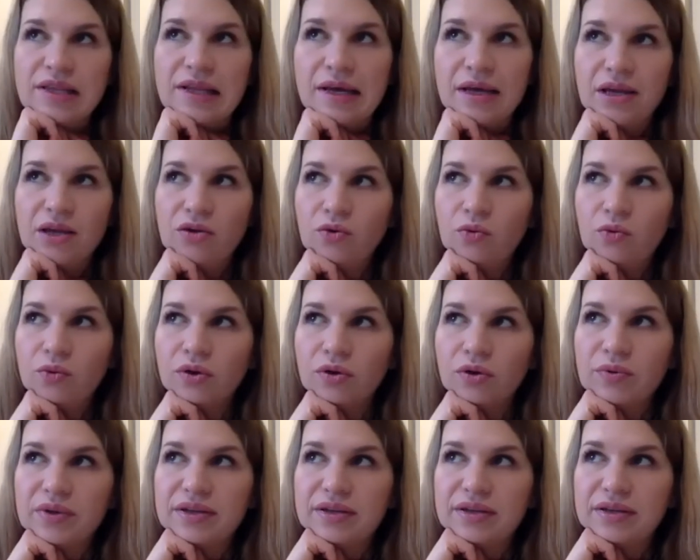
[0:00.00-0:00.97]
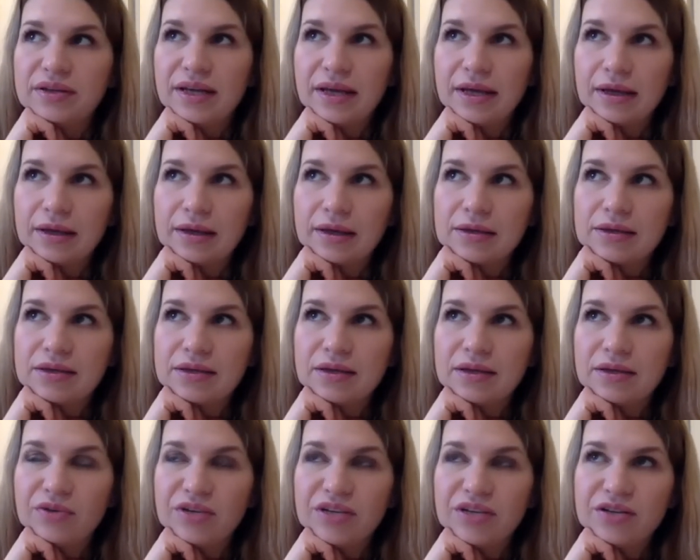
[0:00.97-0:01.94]
that you work with ticks
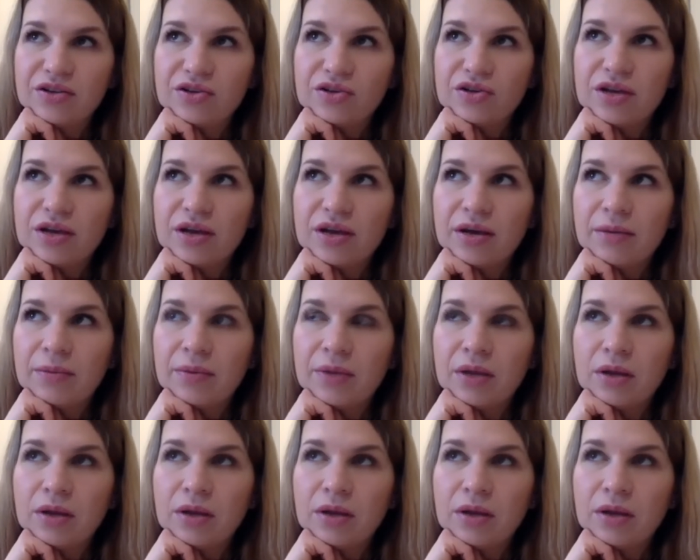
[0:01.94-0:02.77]
and research them.